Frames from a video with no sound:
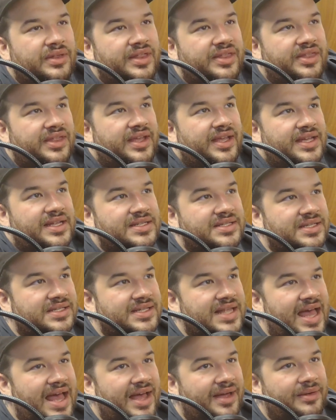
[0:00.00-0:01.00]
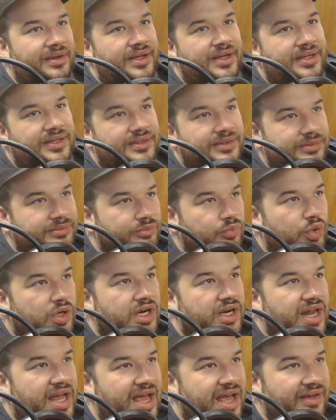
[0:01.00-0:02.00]
thing is that we're
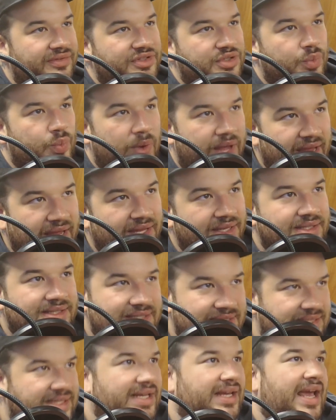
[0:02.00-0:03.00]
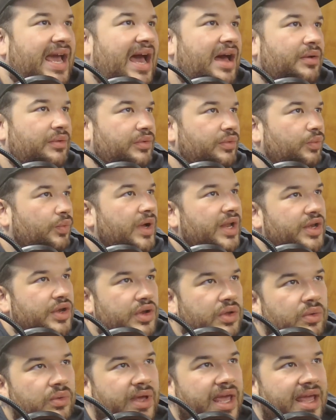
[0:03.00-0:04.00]
gonna have to wait and see what
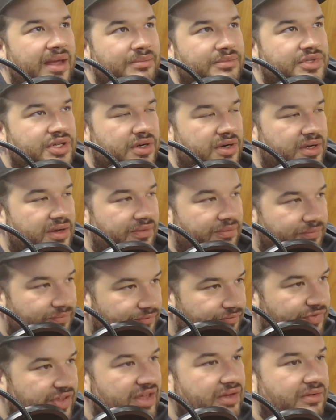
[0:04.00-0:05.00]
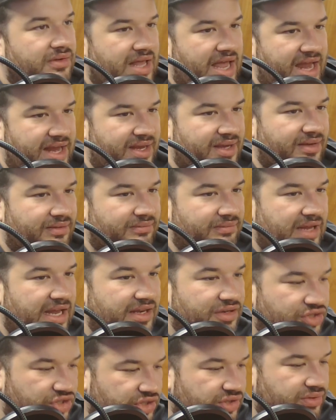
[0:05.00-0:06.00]
new games are gonna feel like
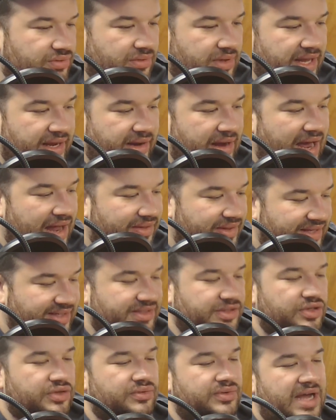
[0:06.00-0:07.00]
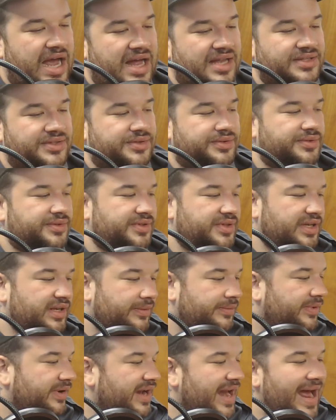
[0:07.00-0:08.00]
and do like on these new consoles.
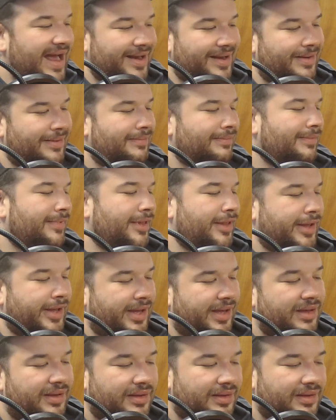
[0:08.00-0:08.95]
We're not gonna really